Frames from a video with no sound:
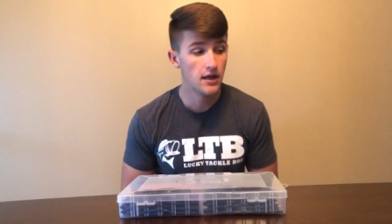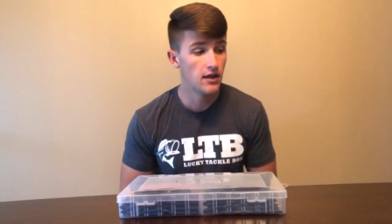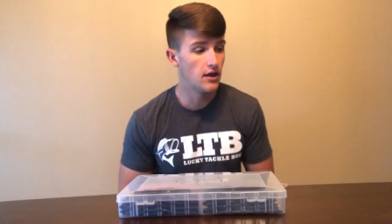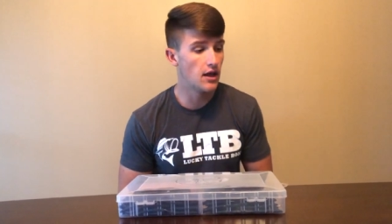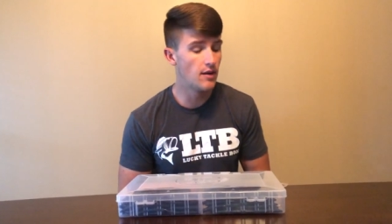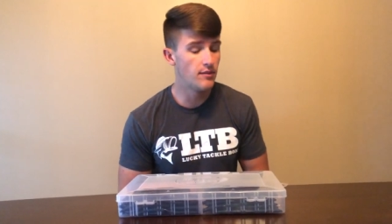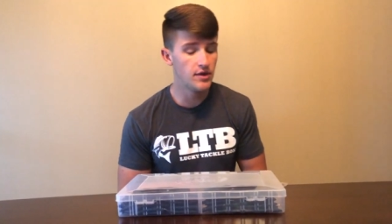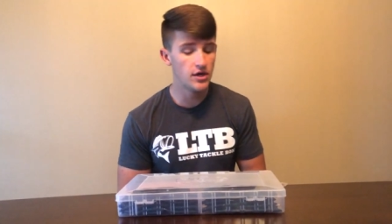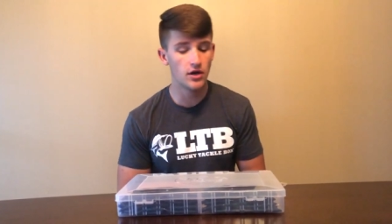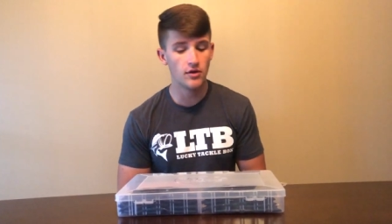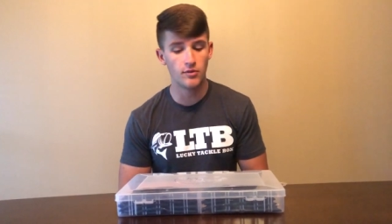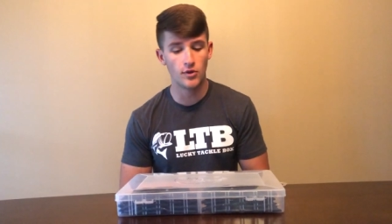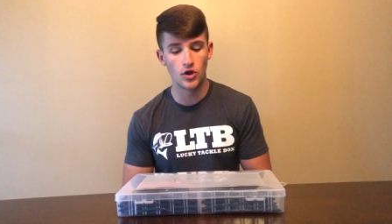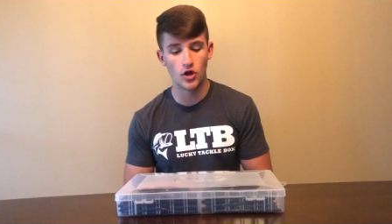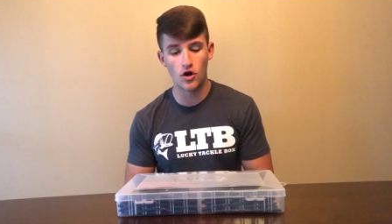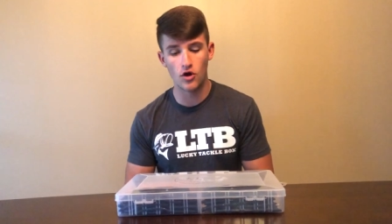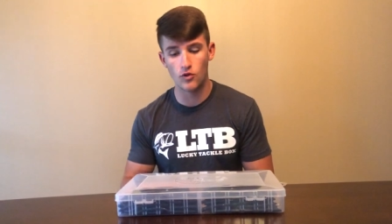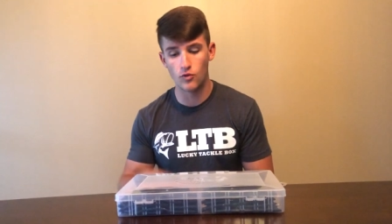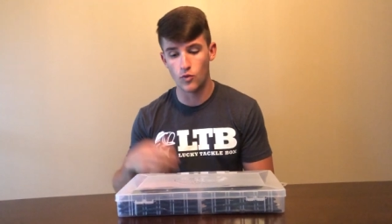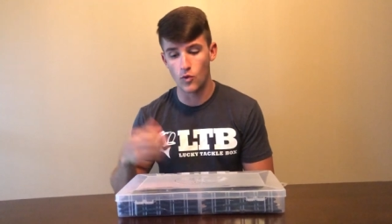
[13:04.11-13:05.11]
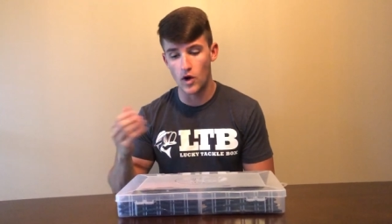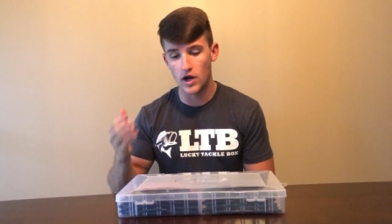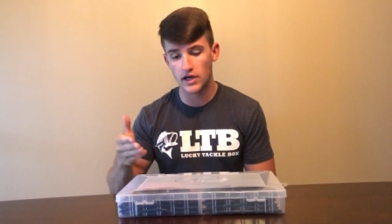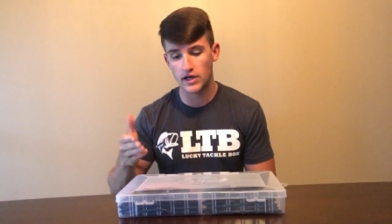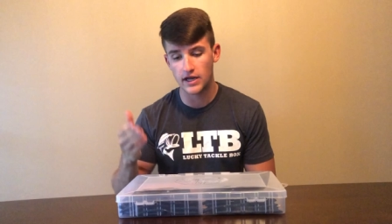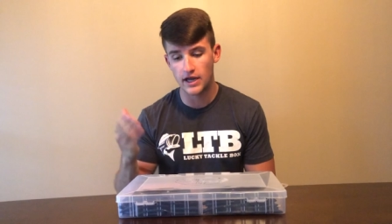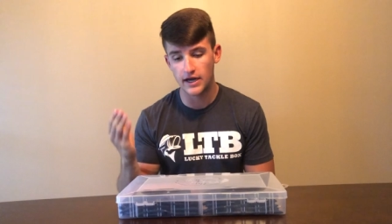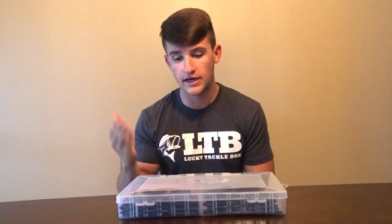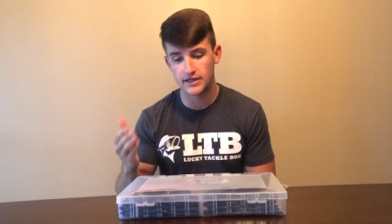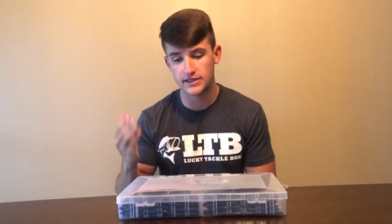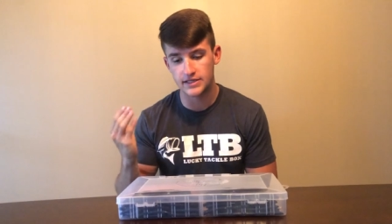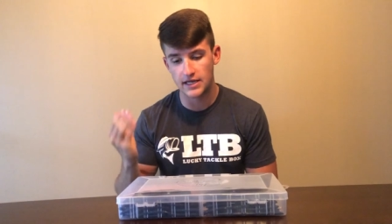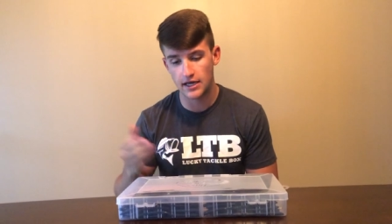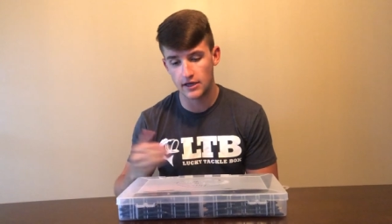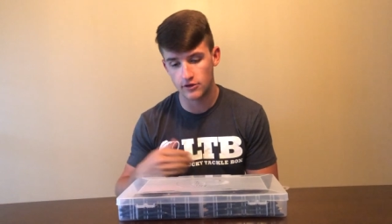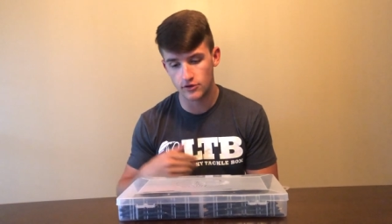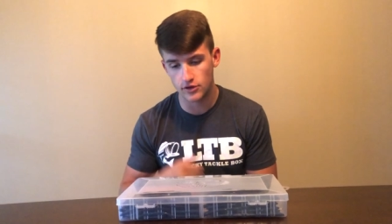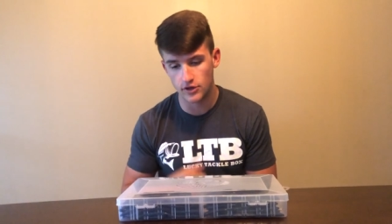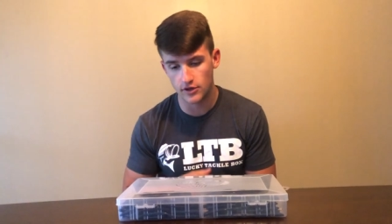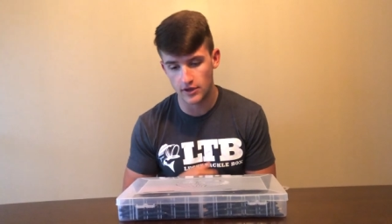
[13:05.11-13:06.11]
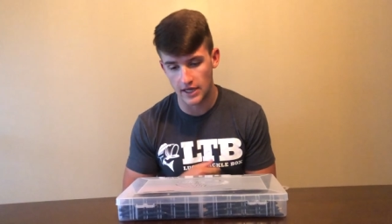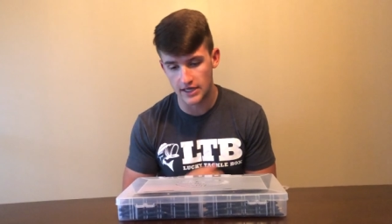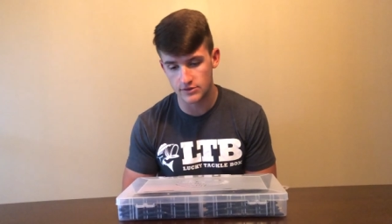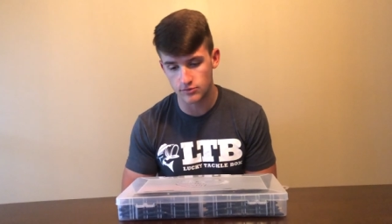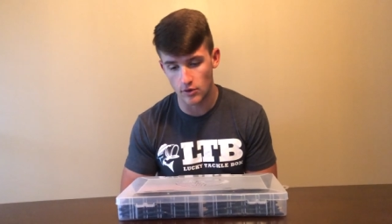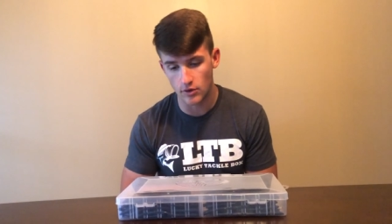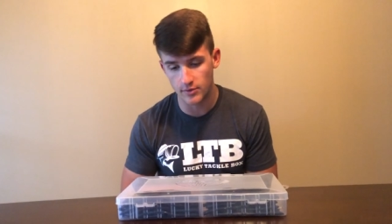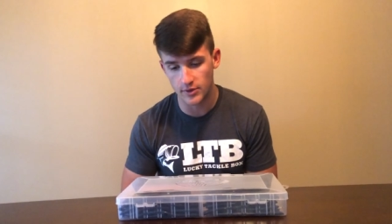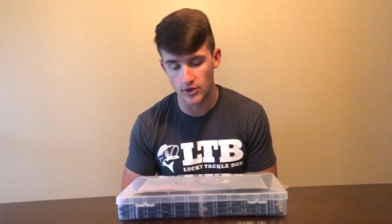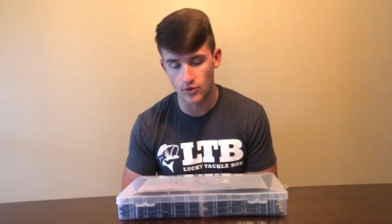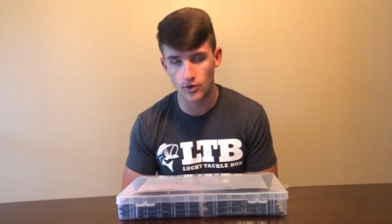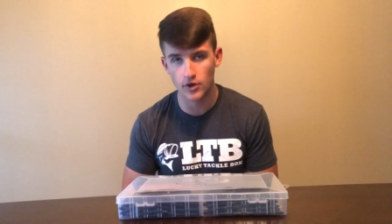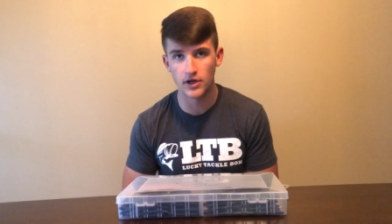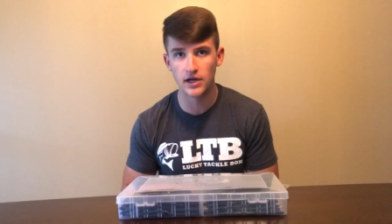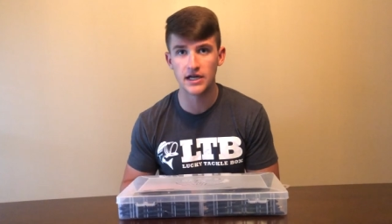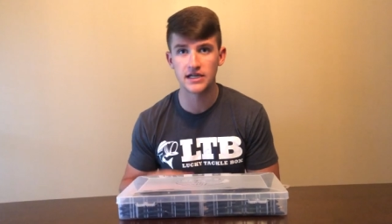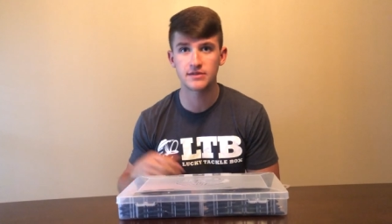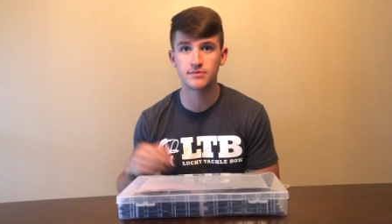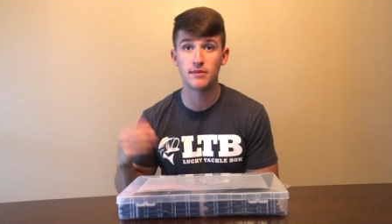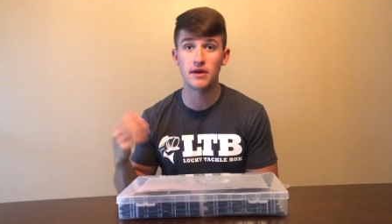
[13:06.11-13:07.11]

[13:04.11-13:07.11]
let me know below what kind of tackle you guys want me to organize.